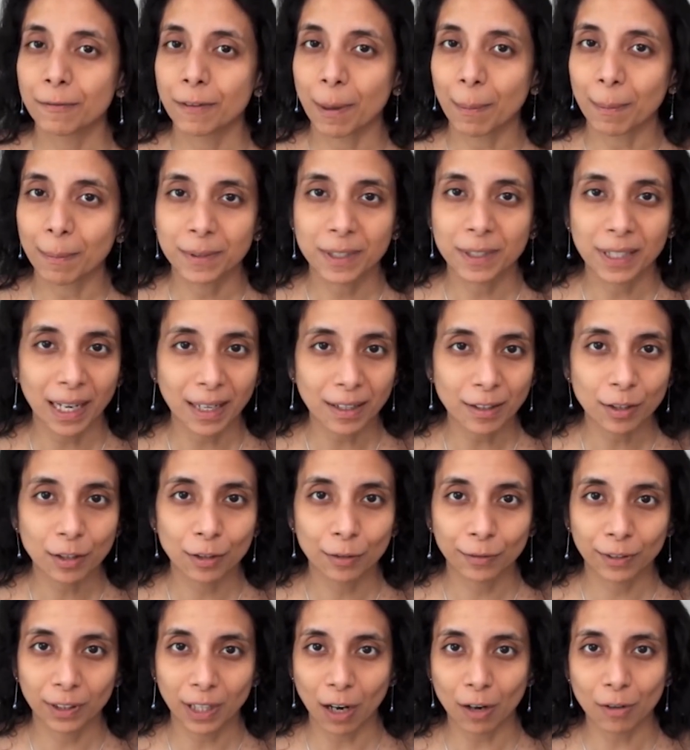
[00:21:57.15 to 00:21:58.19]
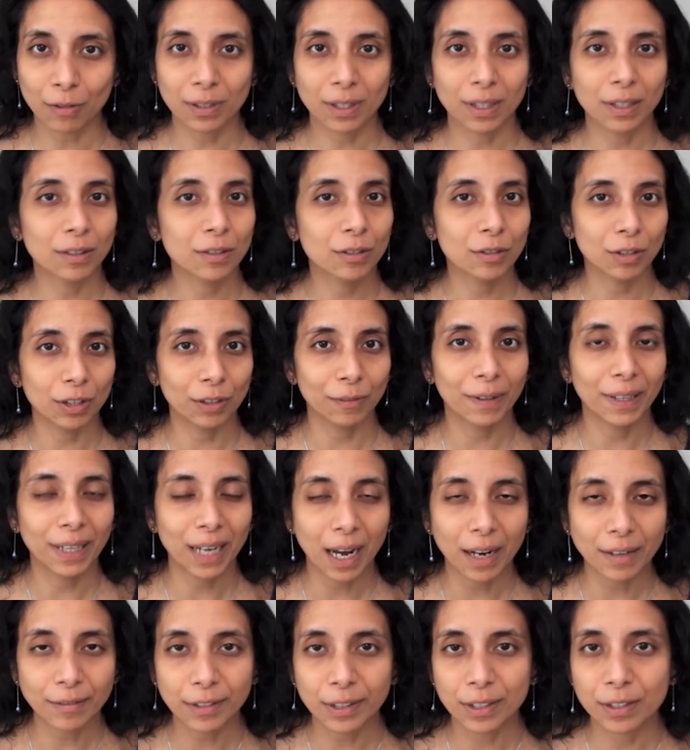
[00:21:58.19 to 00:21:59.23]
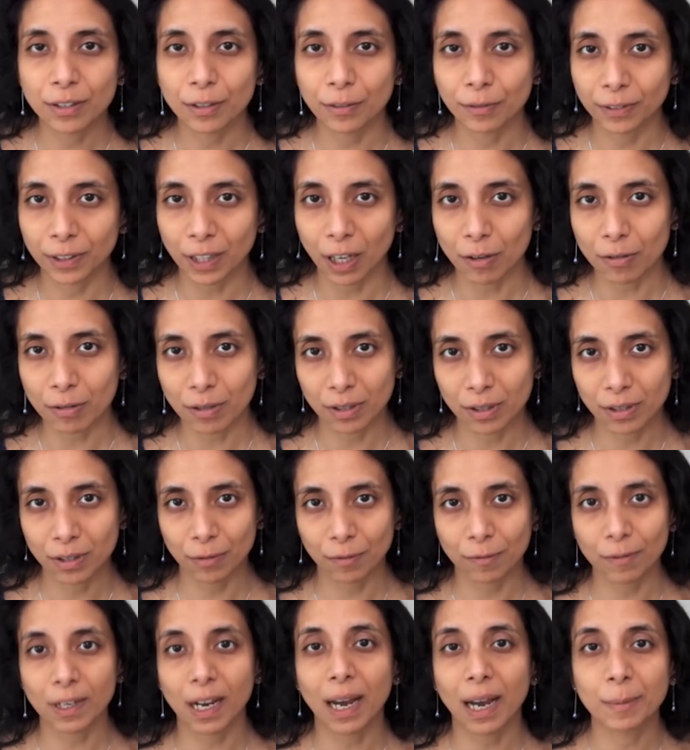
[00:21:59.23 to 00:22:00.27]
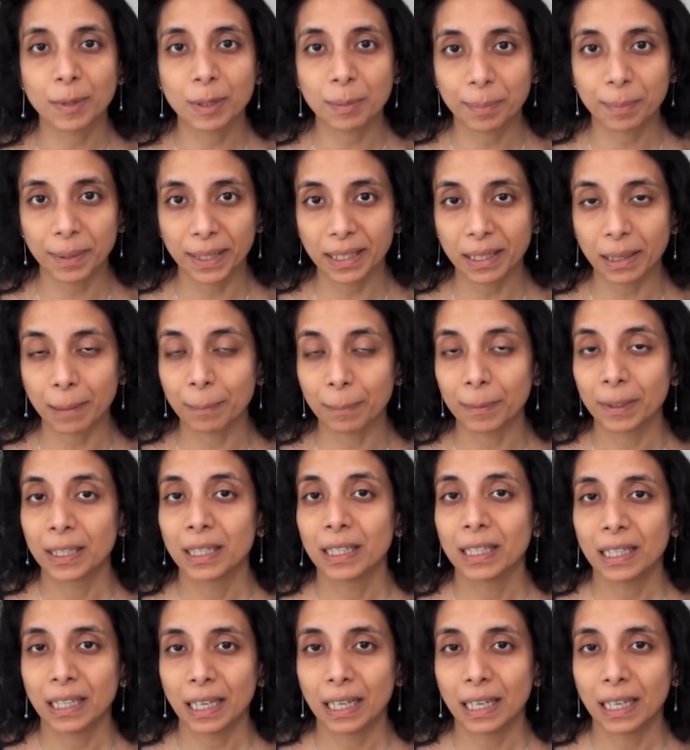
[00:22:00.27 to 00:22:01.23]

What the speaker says: from tens of thousands to even hundreds of thousands of times speed up